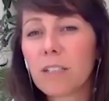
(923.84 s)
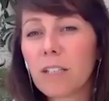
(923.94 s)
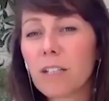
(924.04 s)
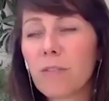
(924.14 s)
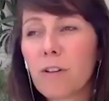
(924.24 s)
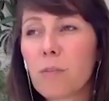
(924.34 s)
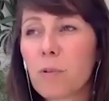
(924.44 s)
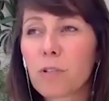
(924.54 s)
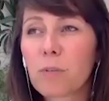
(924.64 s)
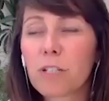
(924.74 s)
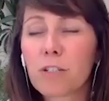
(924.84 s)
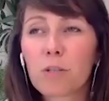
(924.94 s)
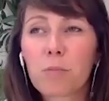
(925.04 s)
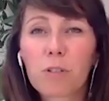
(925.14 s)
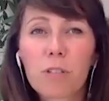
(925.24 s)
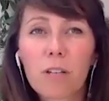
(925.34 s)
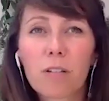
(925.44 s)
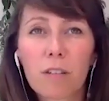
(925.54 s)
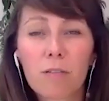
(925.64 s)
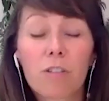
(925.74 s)
Yeah, and very possibly it's just because
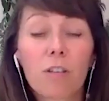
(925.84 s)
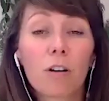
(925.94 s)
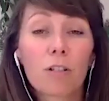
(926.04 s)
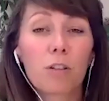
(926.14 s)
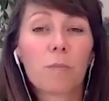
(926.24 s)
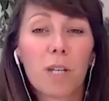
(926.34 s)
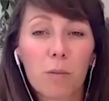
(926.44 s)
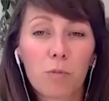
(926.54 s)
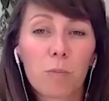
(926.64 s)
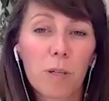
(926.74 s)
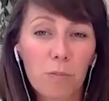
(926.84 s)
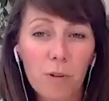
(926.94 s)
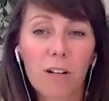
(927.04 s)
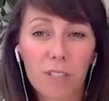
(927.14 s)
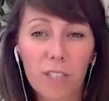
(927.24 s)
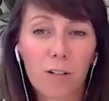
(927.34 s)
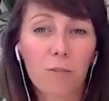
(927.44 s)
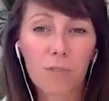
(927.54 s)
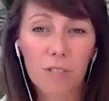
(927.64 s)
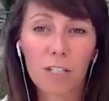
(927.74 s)
there are so many more people having that
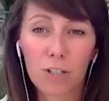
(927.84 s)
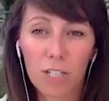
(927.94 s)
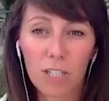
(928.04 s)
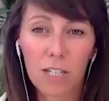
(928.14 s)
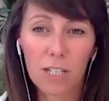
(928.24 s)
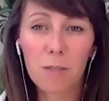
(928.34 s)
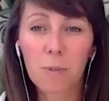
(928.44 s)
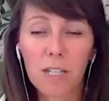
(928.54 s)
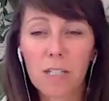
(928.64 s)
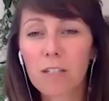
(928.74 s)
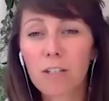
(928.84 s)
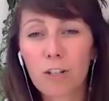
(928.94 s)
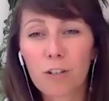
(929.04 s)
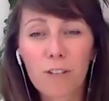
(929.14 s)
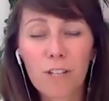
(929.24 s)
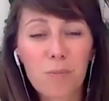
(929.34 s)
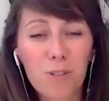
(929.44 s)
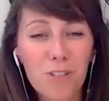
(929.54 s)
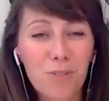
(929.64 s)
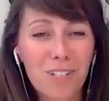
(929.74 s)
conversation in that space. And, you know,
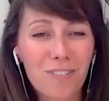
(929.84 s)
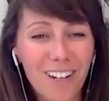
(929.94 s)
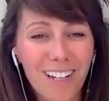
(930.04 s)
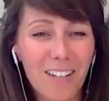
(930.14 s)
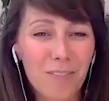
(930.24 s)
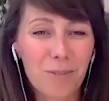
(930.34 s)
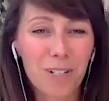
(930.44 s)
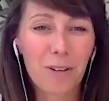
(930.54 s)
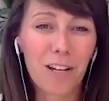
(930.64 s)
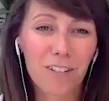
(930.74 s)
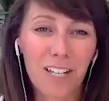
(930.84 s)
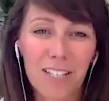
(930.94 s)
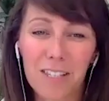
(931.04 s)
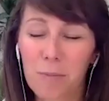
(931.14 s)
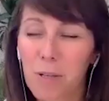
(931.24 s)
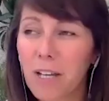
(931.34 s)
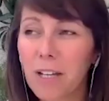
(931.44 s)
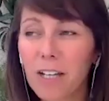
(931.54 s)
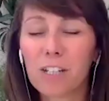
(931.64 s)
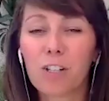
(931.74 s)
Facebook is always very clever when you have ads up.
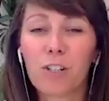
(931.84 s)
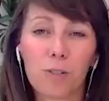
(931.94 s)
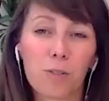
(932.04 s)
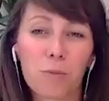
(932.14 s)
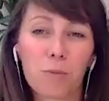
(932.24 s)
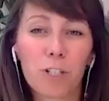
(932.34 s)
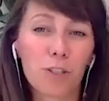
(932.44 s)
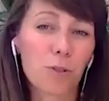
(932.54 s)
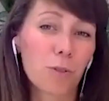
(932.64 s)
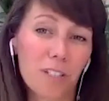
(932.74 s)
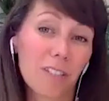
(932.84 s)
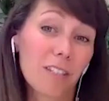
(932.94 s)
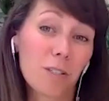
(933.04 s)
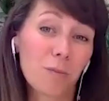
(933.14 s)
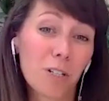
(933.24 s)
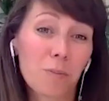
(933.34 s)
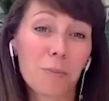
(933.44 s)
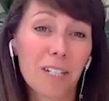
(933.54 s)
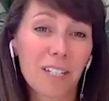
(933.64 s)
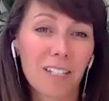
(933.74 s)
It knows which audiences are worth
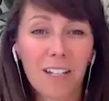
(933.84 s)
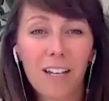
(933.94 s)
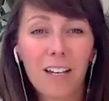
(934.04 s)
money.